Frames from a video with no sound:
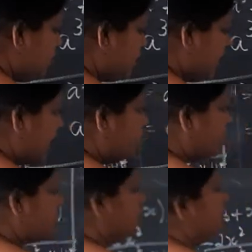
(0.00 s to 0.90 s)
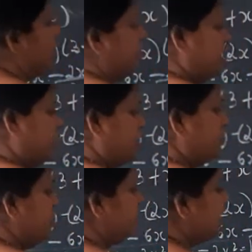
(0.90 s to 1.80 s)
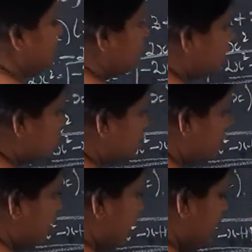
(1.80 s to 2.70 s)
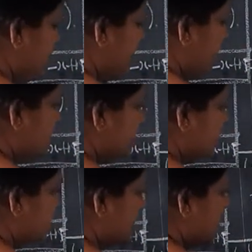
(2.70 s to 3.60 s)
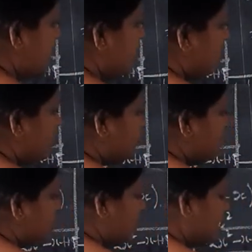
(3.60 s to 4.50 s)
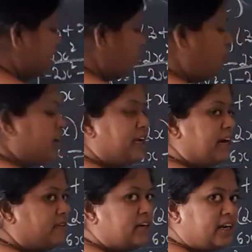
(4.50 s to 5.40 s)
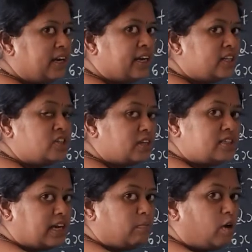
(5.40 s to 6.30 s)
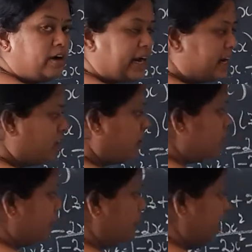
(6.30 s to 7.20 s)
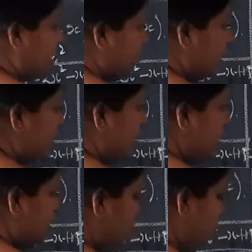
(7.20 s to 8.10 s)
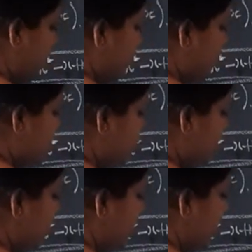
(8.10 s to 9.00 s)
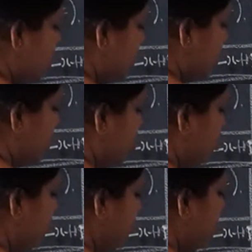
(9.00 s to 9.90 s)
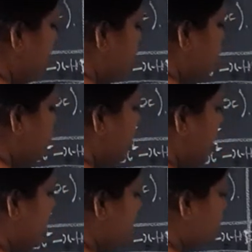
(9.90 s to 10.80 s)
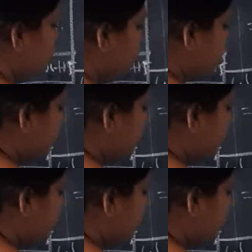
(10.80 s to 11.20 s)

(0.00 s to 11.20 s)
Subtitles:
can add or subtract. Here nothing is there means you should write it as it is. Before that, now only I will rearrange since I am not adding or subtracting. To the power 2 I will take here 2pq minus q